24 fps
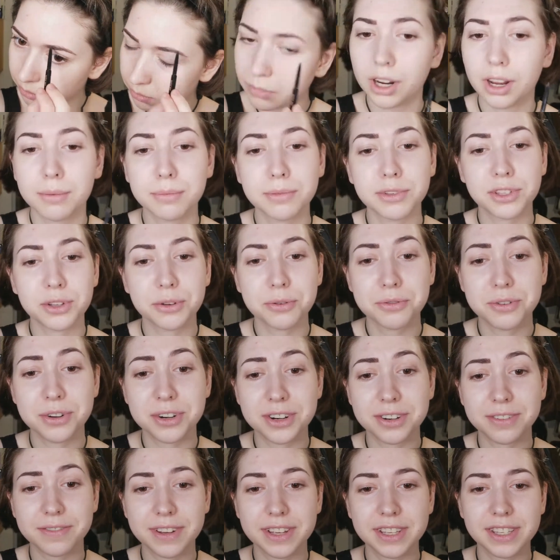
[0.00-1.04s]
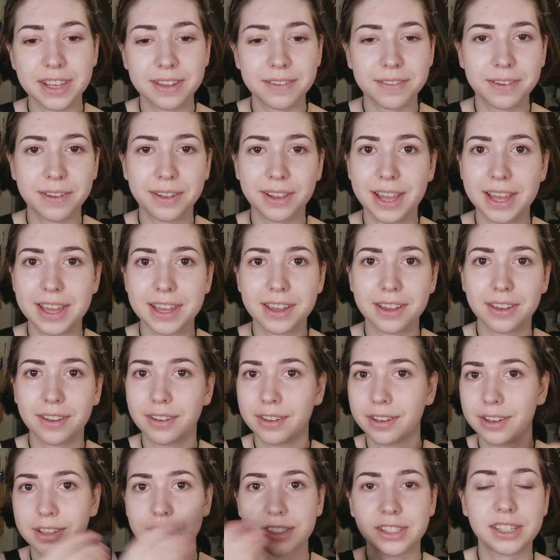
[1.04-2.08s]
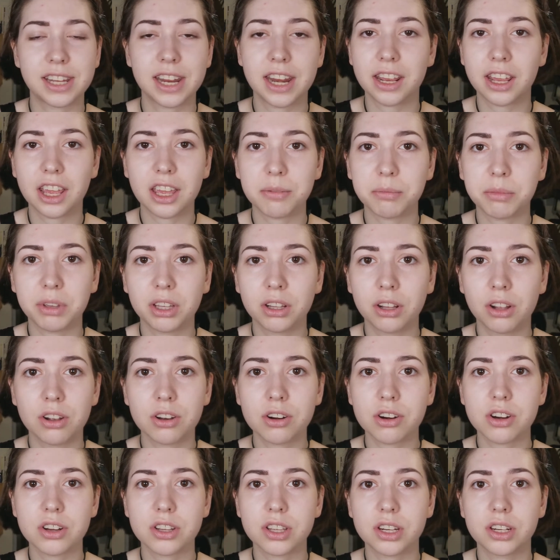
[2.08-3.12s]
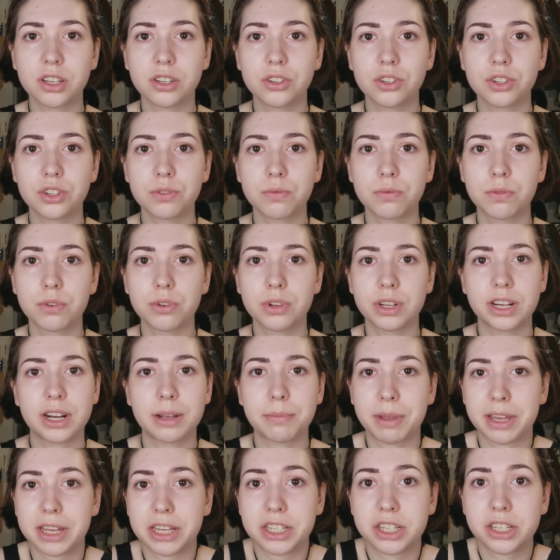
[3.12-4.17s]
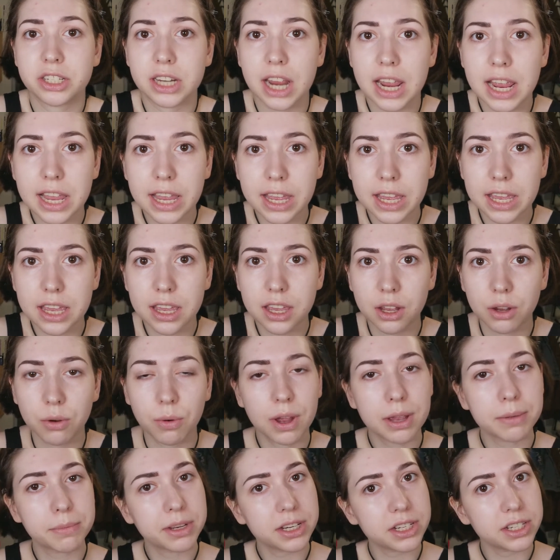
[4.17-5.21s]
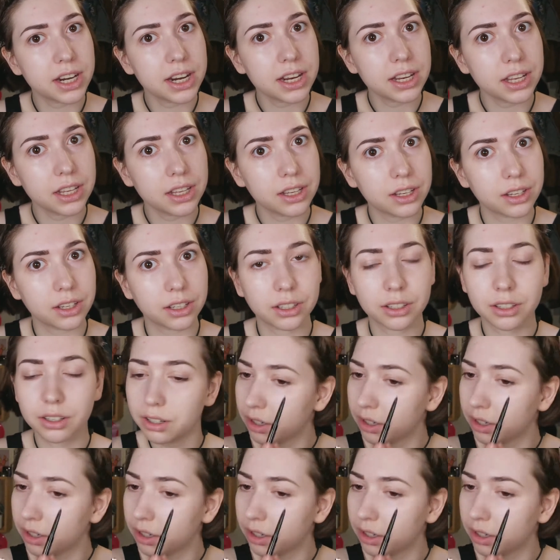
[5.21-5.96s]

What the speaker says: I'm so nervous, I feel like it's taking me longer than usual, and I'm like shaking. Why am I shaking?